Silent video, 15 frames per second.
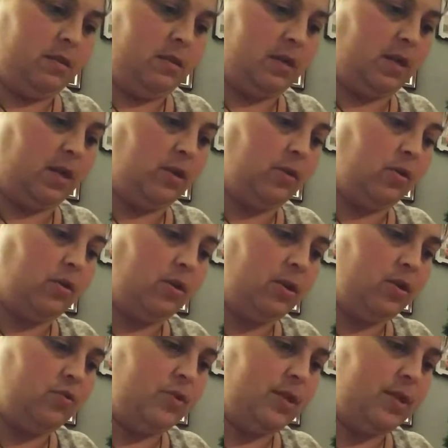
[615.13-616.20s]
The color
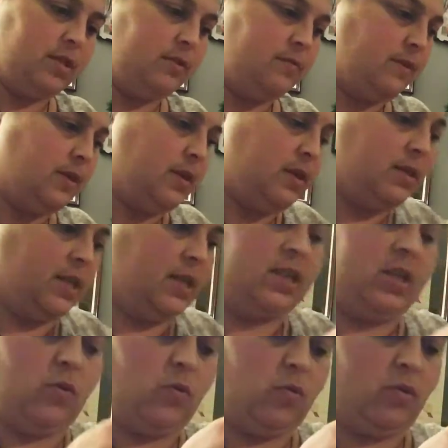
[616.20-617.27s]
contrast of it, because like
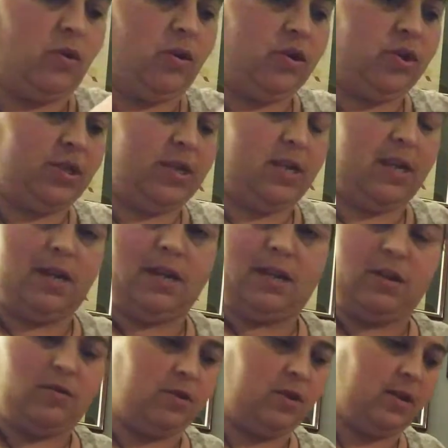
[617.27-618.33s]
the orange, and then
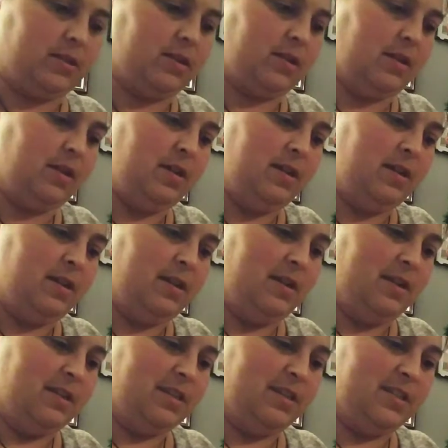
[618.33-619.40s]
you got the
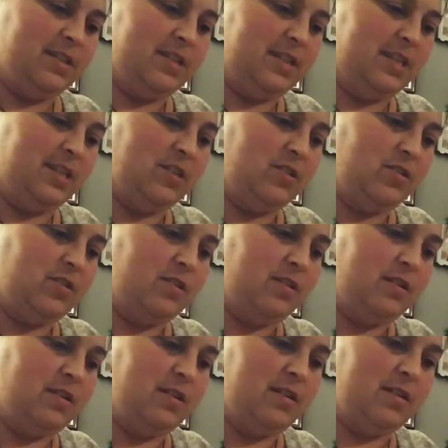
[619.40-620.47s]
cedar
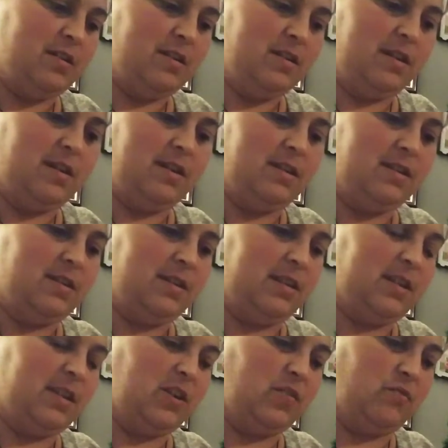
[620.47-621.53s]
and
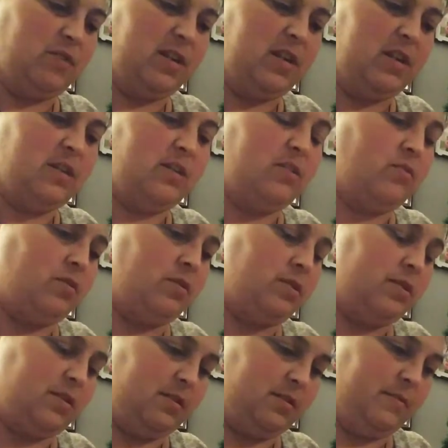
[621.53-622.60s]
like the green color. Oh,
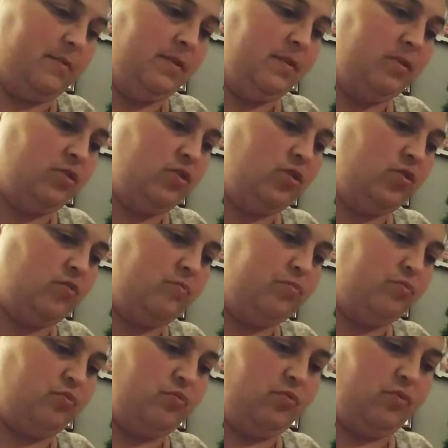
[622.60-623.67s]
it's so
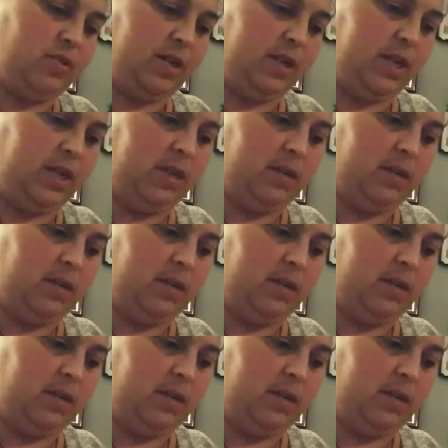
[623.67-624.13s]
pretty.